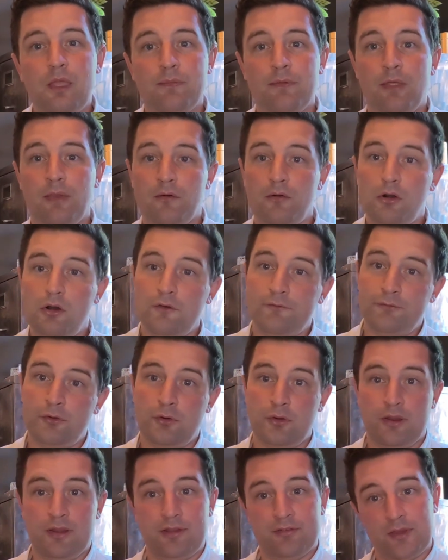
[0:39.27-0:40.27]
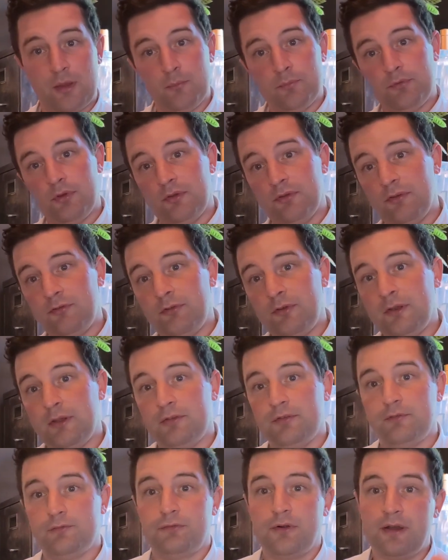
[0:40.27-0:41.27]
Now there are a few exemptions to
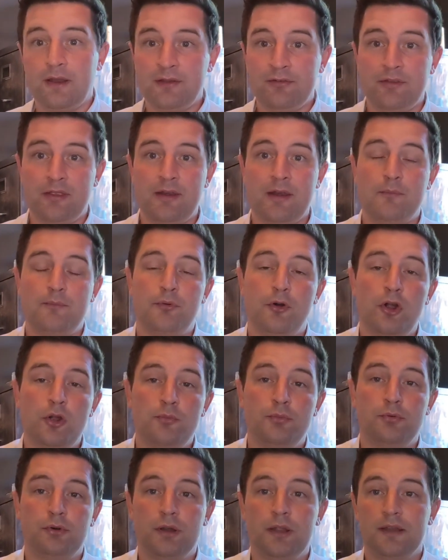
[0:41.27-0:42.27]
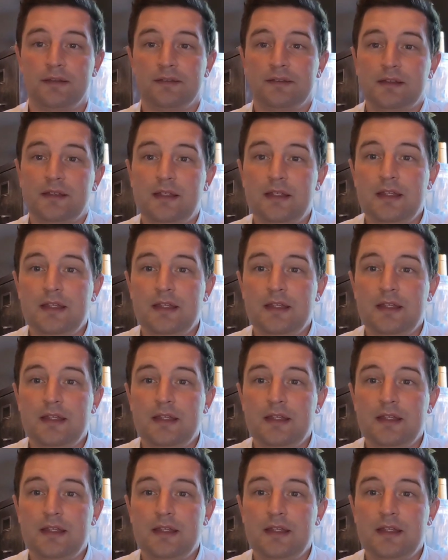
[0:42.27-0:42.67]
this phrase inappropriate,